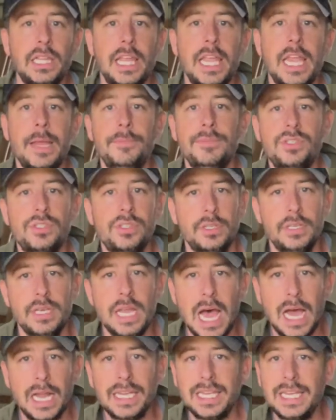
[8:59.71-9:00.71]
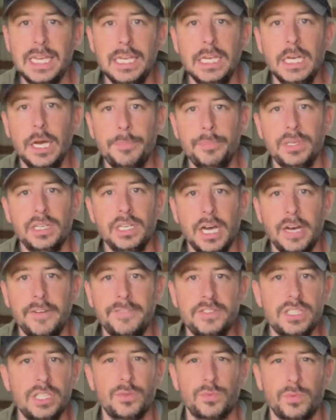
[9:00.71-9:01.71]
claims to not heat up
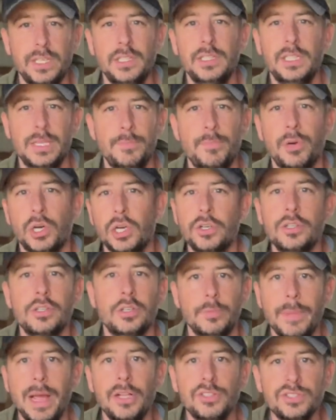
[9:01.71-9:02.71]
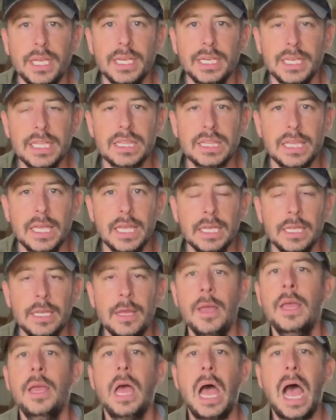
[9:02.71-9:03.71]
enough to really burn or melt anything.
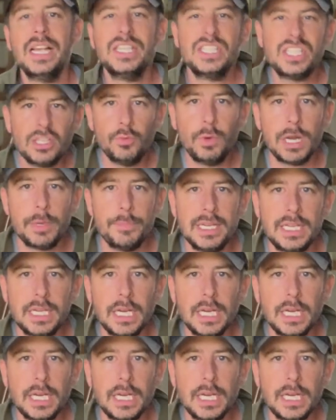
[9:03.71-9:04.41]
I still want to